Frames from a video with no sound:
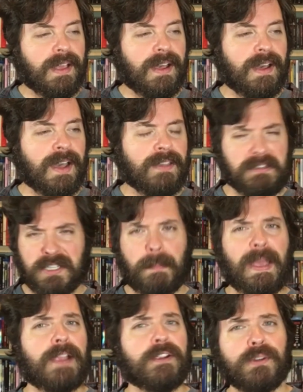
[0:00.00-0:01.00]
Uh, there's a
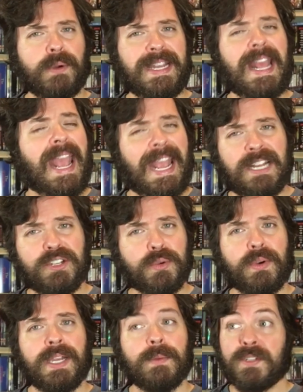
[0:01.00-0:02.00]
paranoid android,